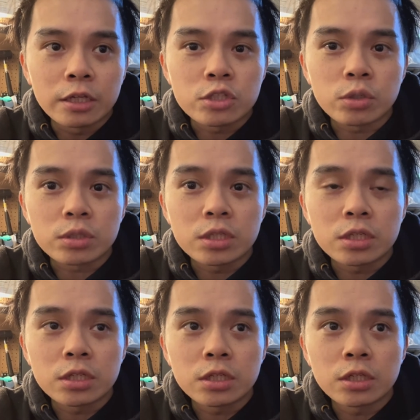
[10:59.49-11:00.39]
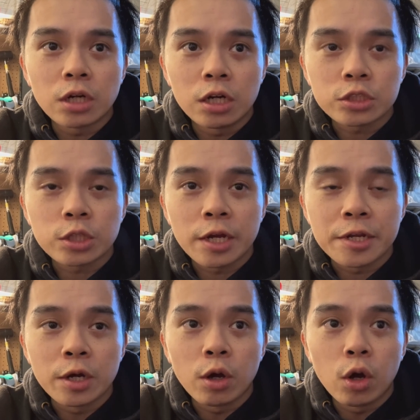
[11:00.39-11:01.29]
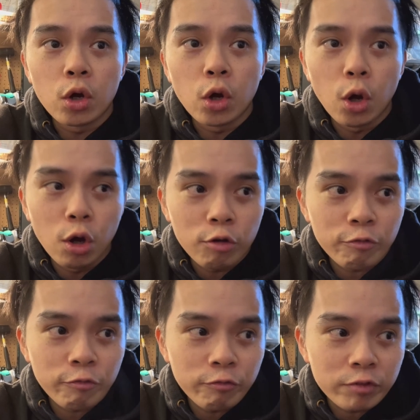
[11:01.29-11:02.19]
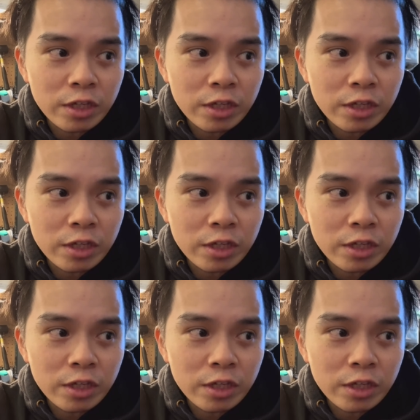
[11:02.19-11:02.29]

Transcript: took the arch liner off,